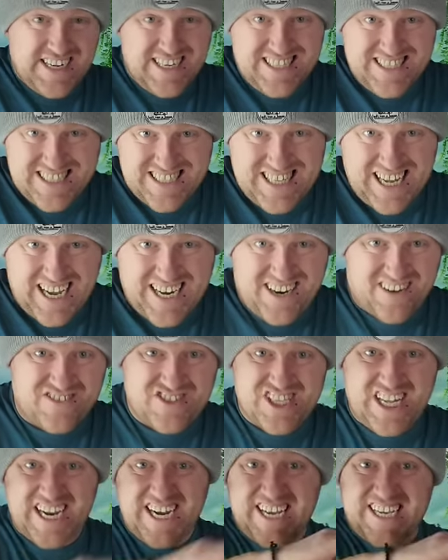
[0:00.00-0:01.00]
Instead,
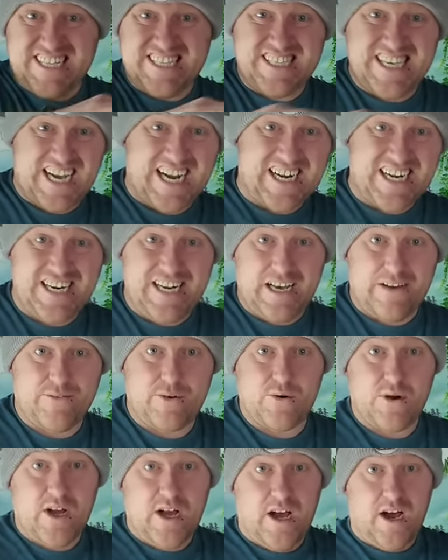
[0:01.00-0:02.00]
I've stayed exactly
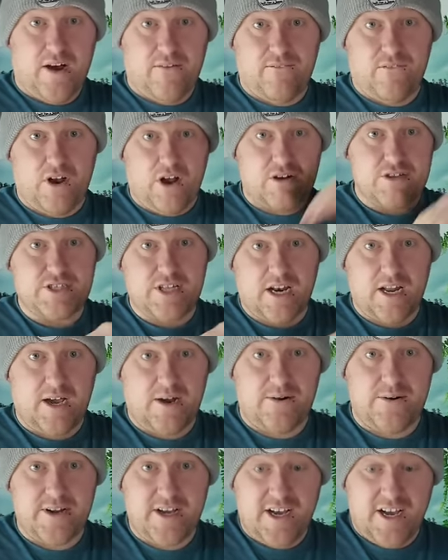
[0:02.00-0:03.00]
level. I've lost a
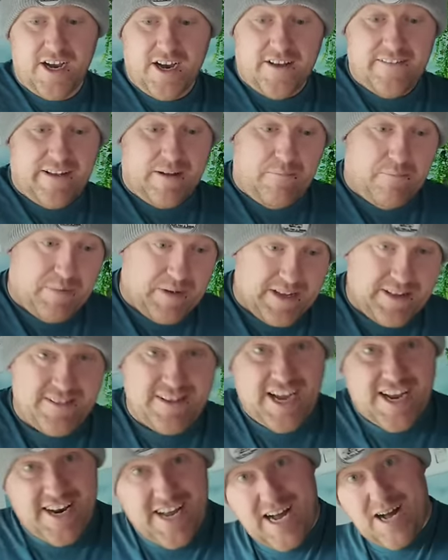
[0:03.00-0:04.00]
load and then be
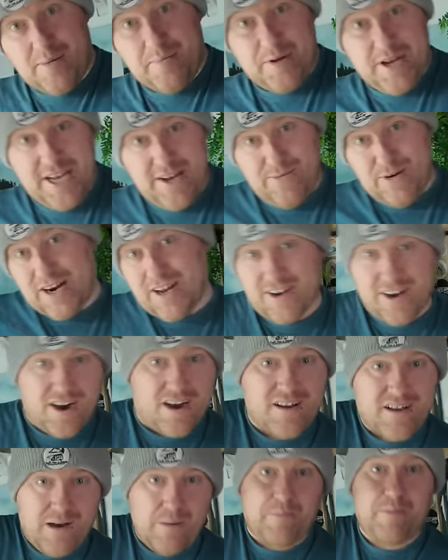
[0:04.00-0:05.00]
dead happy, went and
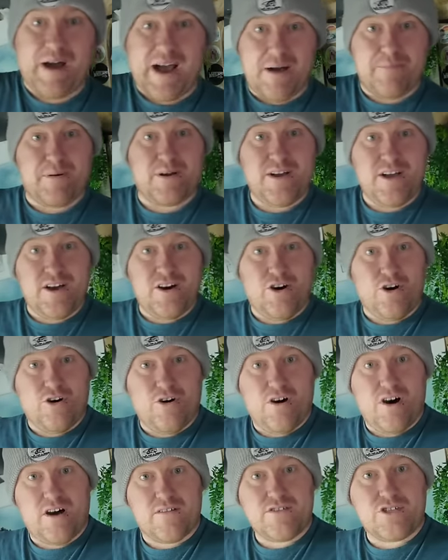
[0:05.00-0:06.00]
got a kebab,
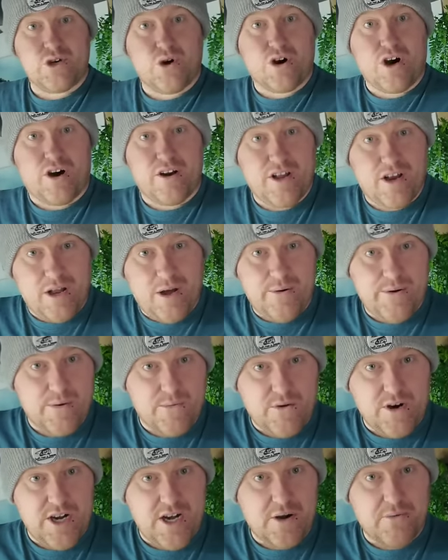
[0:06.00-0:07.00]
or I've took on a load
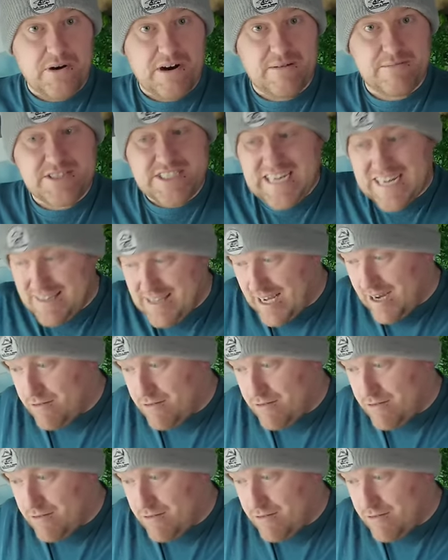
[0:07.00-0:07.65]
of work where I'm sat